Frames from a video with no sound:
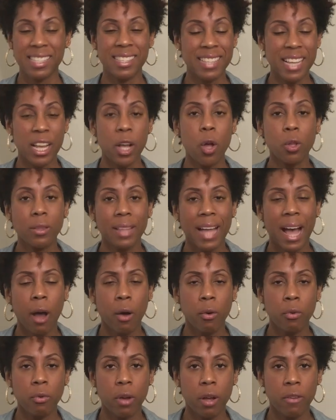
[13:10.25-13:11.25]
singled
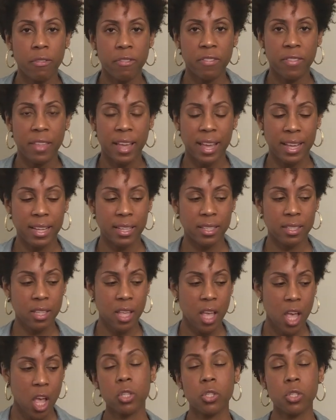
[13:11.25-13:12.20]
out of things.